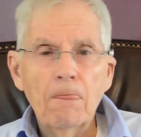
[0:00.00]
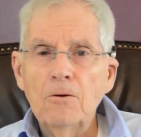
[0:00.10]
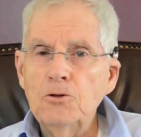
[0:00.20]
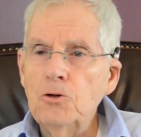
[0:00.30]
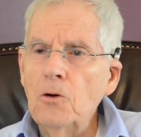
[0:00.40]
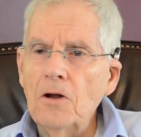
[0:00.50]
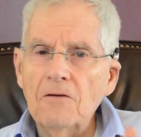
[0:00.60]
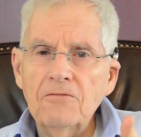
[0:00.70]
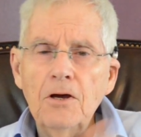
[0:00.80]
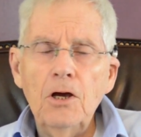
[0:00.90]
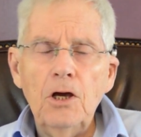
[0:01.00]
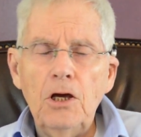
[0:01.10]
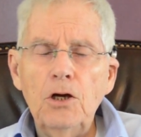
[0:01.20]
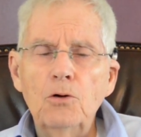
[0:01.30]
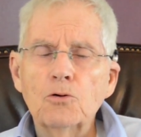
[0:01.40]
Sure enough,
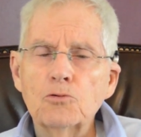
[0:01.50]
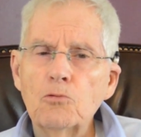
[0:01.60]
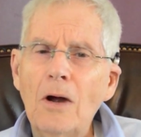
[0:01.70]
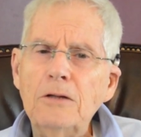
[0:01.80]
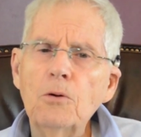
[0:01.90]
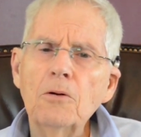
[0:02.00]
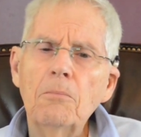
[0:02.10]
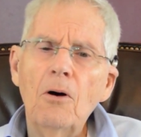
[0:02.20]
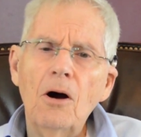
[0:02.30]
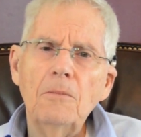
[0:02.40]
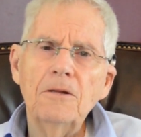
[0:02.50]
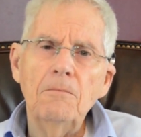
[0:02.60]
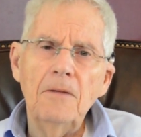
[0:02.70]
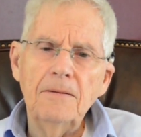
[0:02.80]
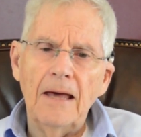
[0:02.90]
he goes right to an apartment
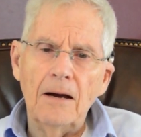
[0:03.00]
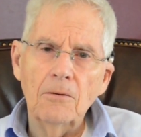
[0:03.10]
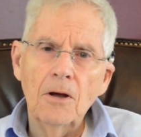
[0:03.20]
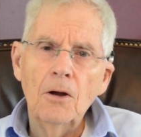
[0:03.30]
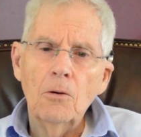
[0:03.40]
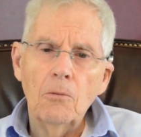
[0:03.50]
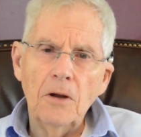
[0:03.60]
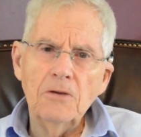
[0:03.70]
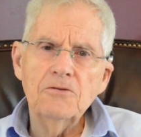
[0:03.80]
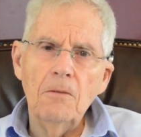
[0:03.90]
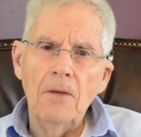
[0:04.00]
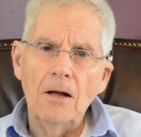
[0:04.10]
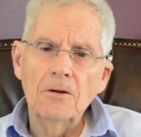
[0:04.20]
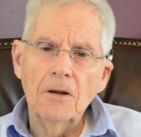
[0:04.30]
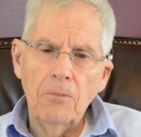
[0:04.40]
in Midtown, rings the
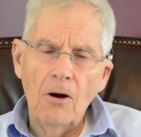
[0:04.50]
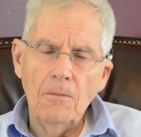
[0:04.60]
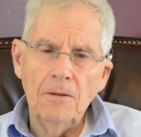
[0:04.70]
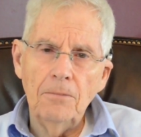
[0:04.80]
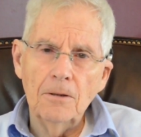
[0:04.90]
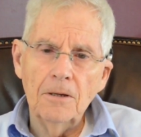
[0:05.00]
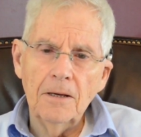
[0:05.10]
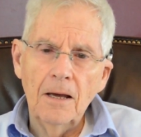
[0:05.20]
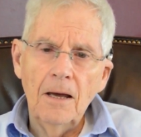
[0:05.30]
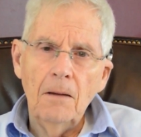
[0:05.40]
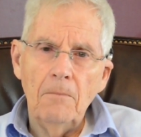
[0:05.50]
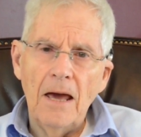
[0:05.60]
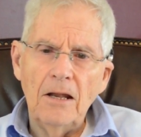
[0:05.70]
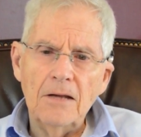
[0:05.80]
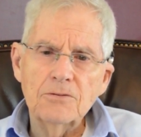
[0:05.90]
bell in an apartment building,
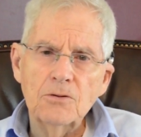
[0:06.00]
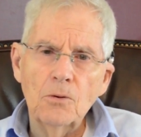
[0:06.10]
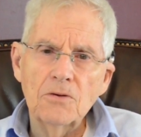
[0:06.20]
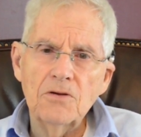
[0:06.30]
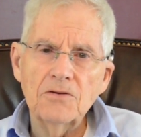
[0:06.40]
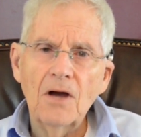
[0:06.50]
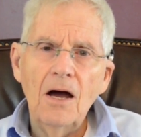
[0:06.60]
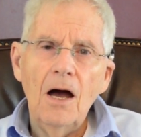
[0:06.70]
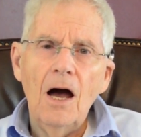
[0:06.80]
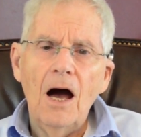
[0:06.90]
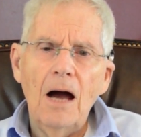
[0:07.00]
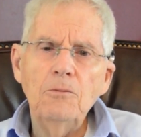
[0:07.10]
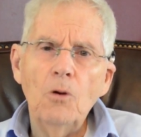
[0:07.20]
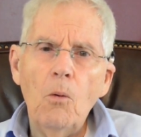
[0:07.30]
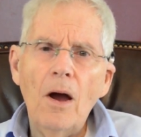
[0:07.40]
man answers the door and says, I'm
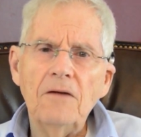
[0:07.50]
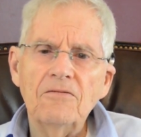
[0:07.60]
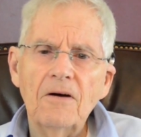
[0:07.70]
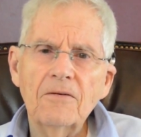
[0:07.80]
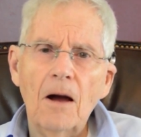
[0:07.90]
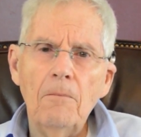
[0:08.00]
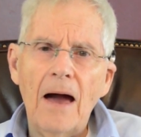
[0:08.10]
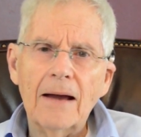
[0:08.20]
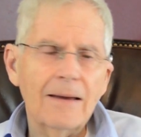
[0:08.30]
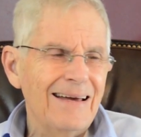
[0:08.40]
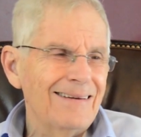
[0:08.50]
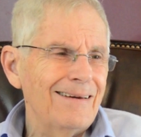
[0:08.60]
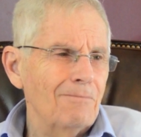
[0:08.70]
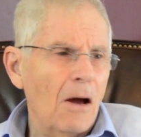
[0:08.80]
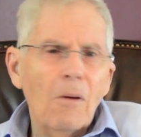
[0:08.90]
your wife, I've come back.
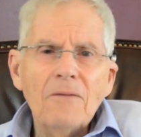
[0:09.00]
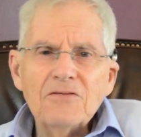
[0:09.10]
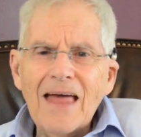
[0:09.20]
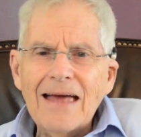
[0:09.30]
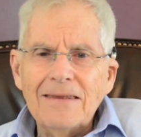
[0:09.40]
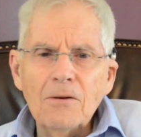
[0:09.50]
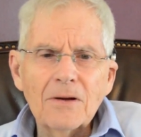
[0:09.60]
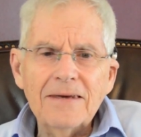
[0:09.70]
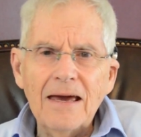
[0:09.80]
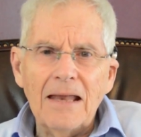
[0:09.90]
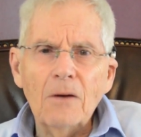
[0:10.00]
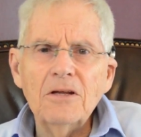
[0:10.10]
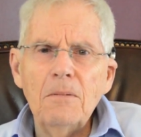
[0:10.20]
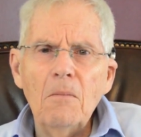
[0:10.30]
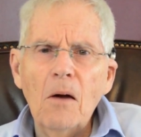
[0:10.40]
My wife's dead, you're a kid, how can
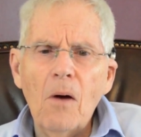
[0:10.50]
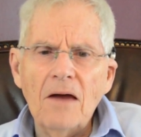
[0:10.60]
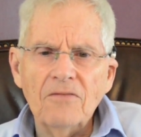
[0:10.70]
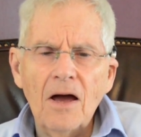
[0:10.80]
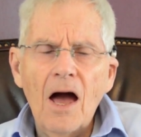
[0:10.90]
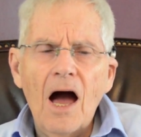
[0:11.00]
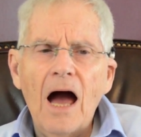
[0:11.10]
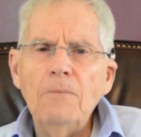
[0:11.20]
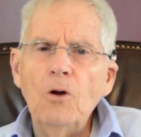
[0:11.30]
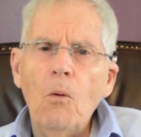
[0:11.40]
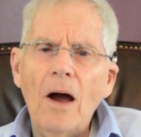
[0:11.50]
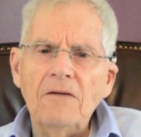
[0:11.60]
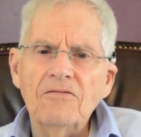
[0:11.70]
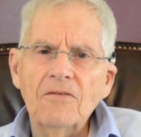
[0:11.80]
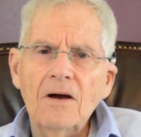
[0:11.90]
you be my wife? I'm your
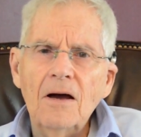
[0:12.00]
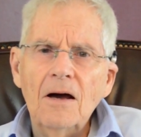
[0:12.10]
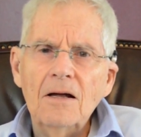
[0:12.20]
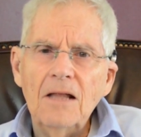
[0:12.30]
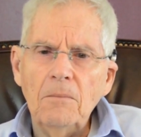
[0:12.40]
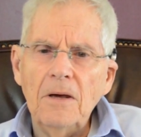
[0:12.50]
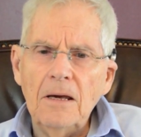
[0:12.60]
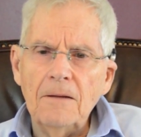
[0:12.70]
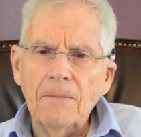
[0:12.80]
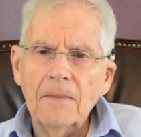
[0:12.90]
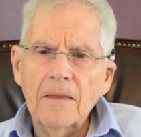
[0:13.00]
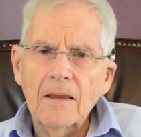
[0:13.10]
wife, let me in.